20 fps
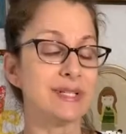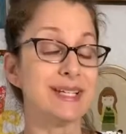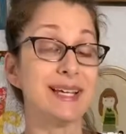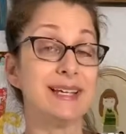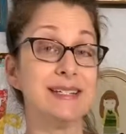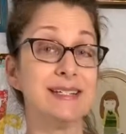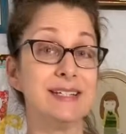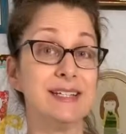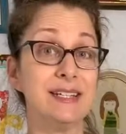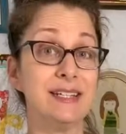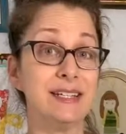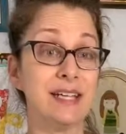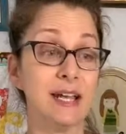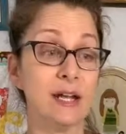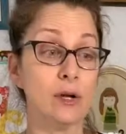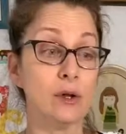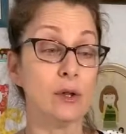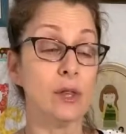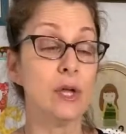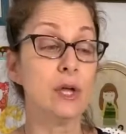and
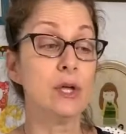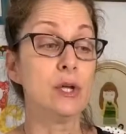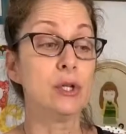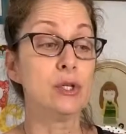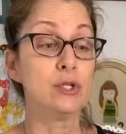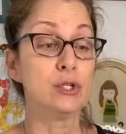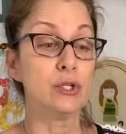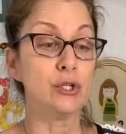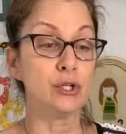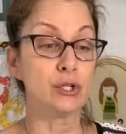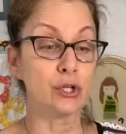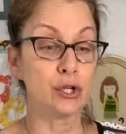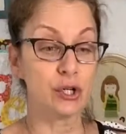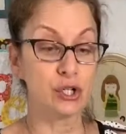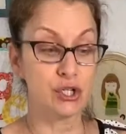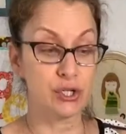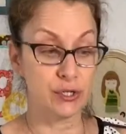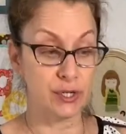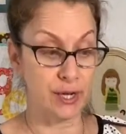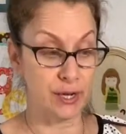detail to your
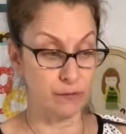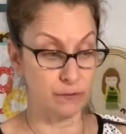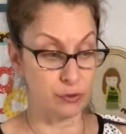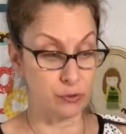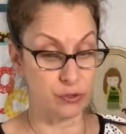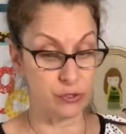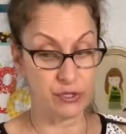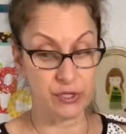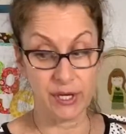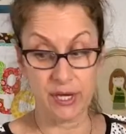cushion covers.